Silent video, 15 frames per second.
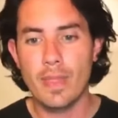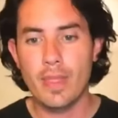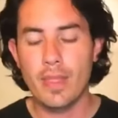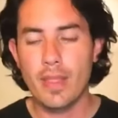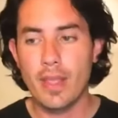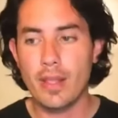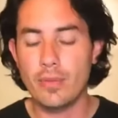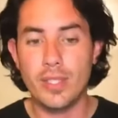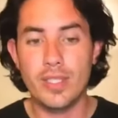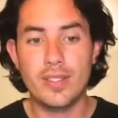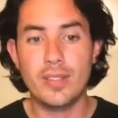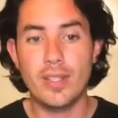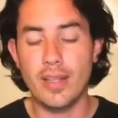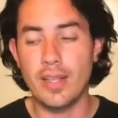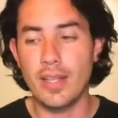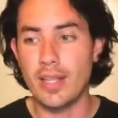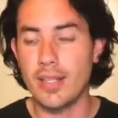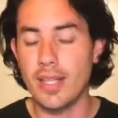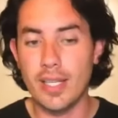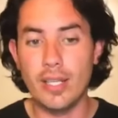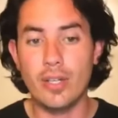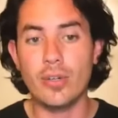And, we, and, and the
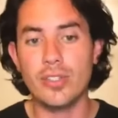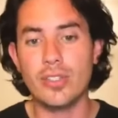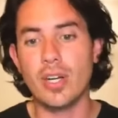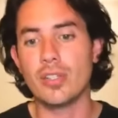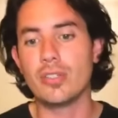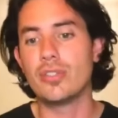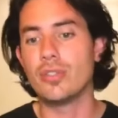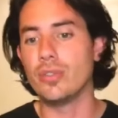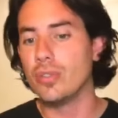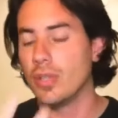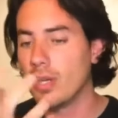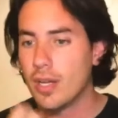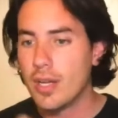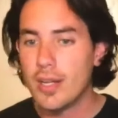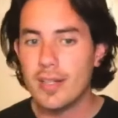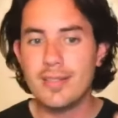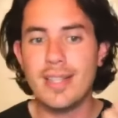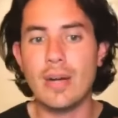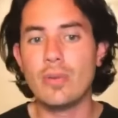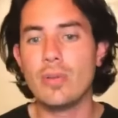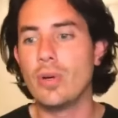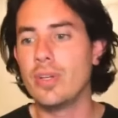ego start to
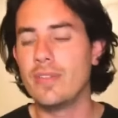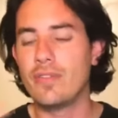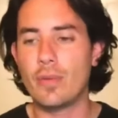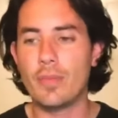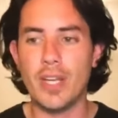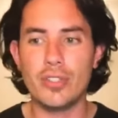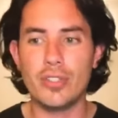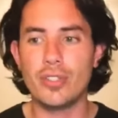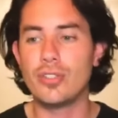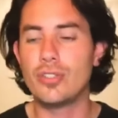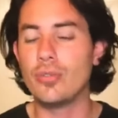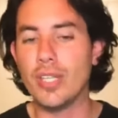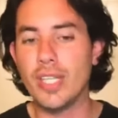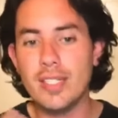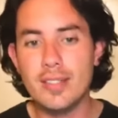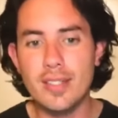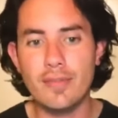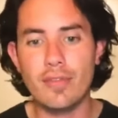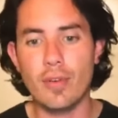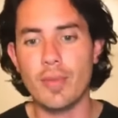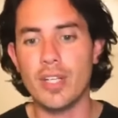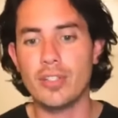download information, to eat
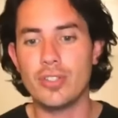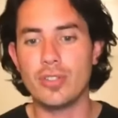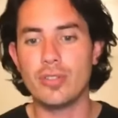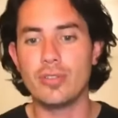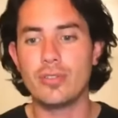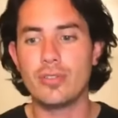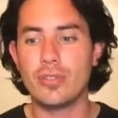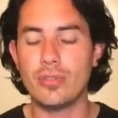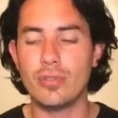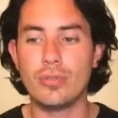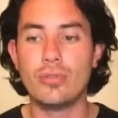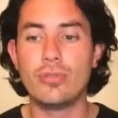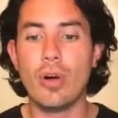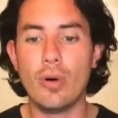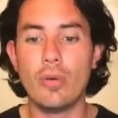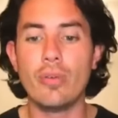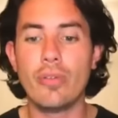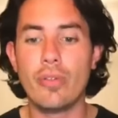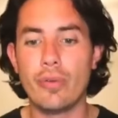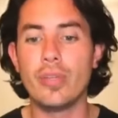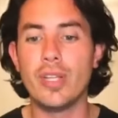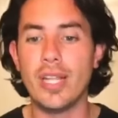information, to grow through
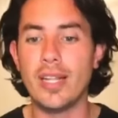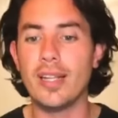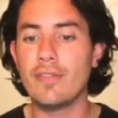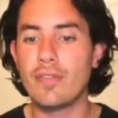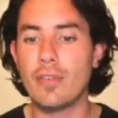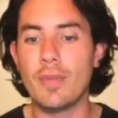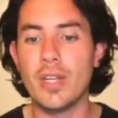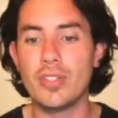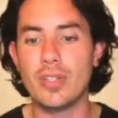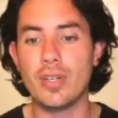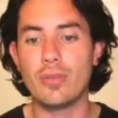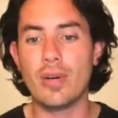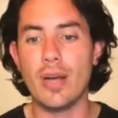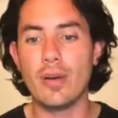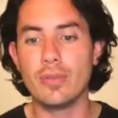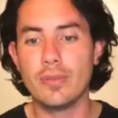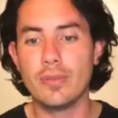the information around.